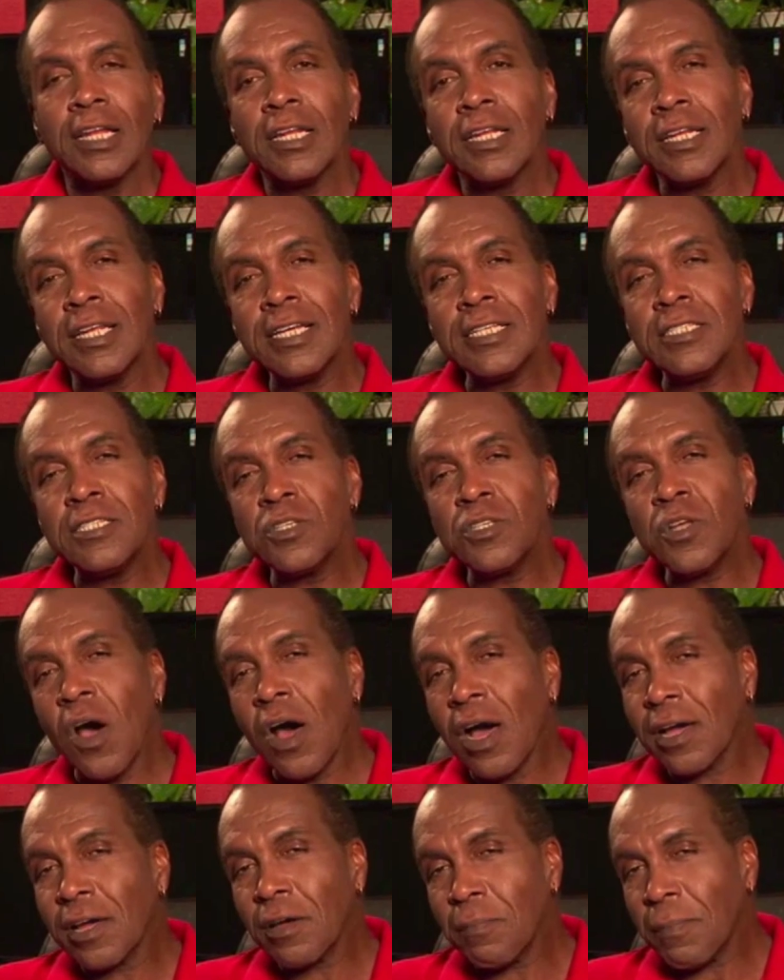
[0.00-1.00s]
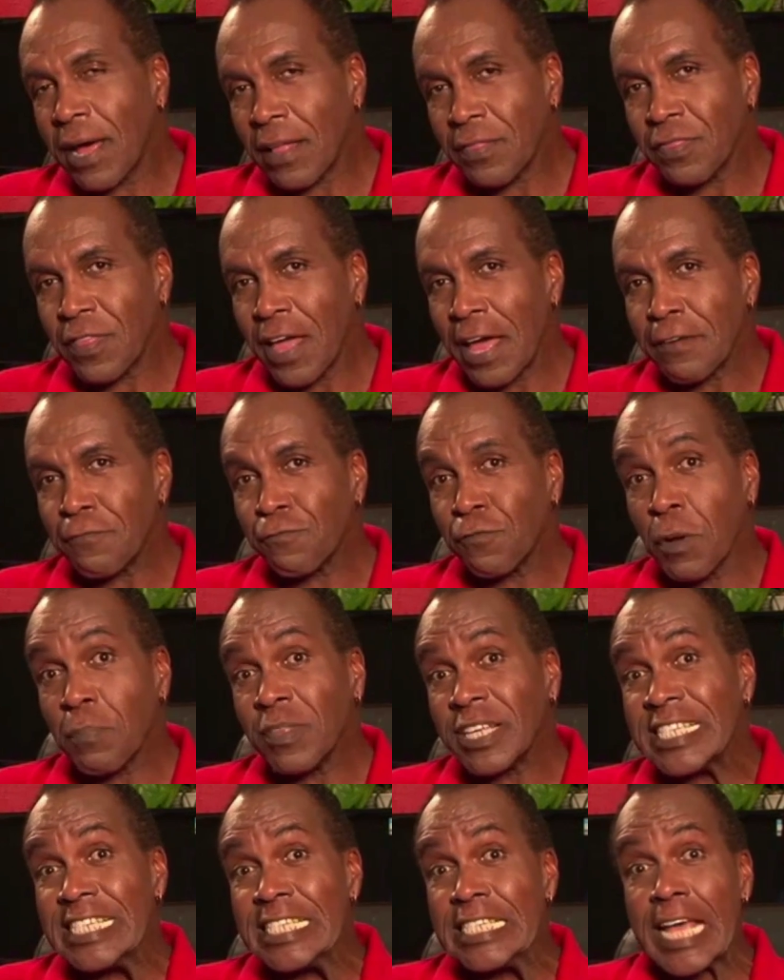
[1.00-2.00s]
Let's talk about that from
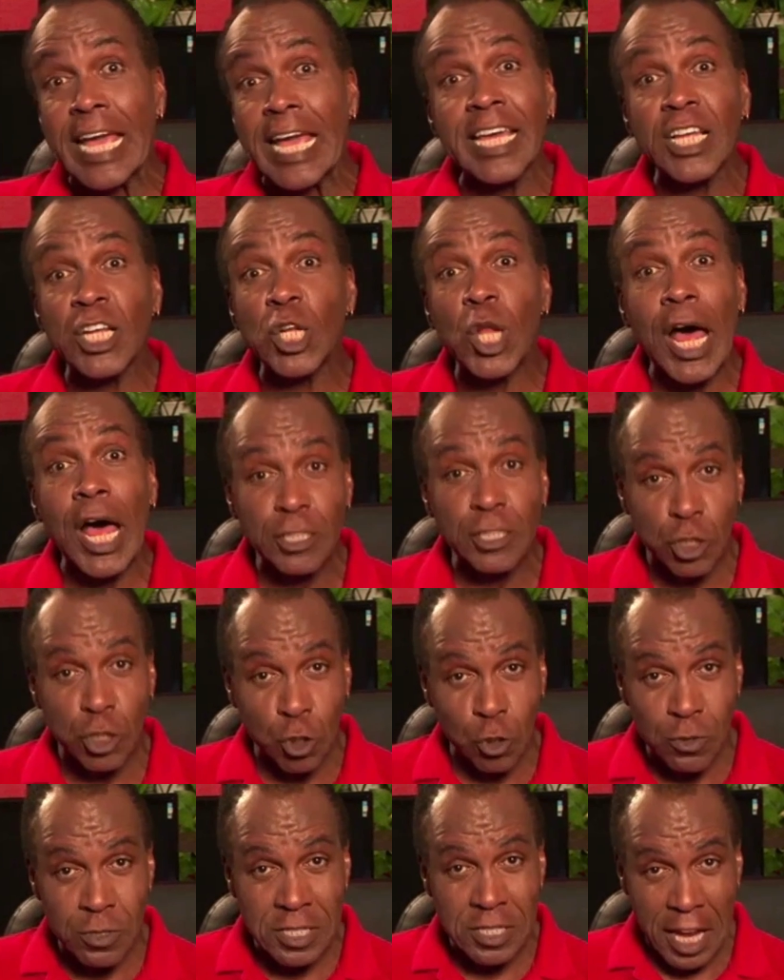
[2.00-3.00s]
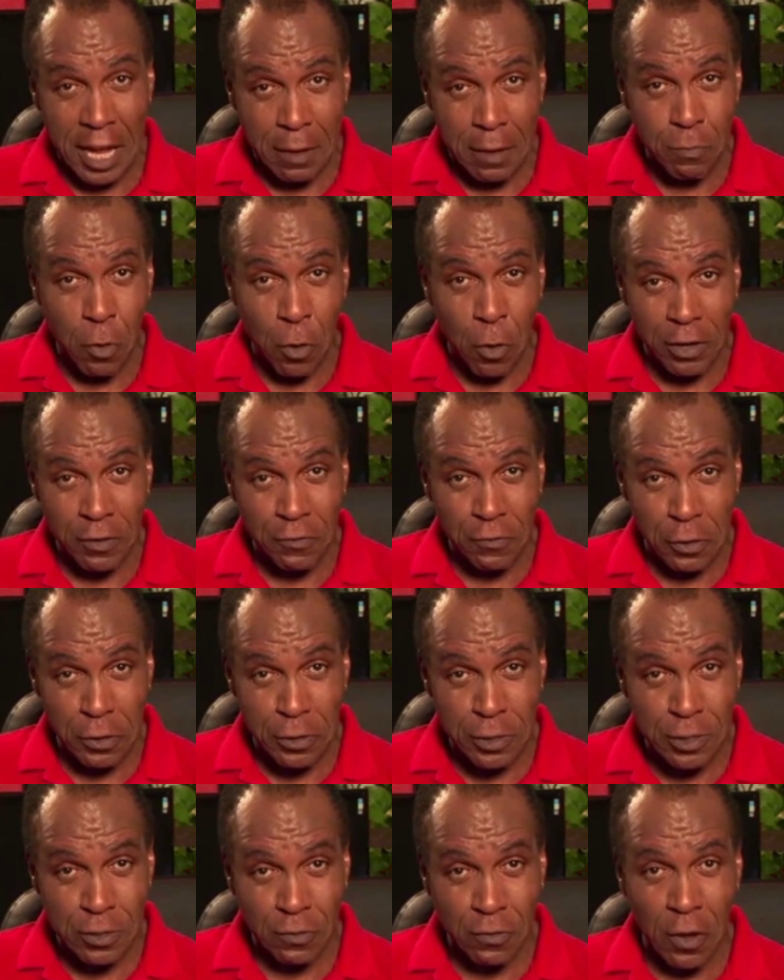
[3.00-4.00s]
the psychological standpoint,
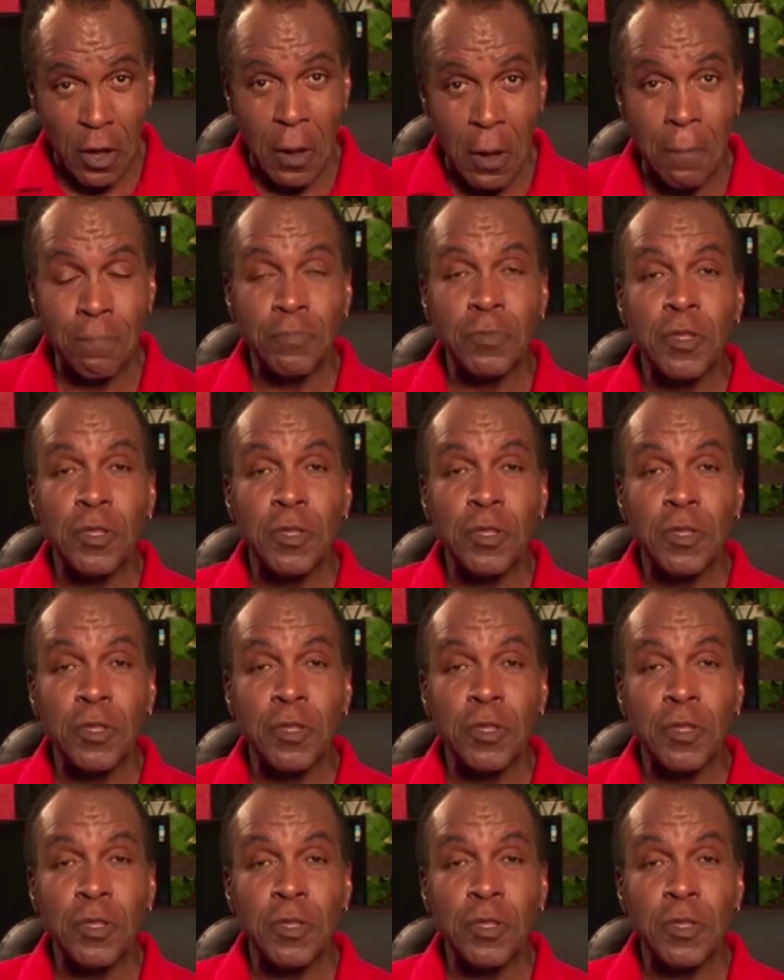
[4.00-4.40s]
first of all.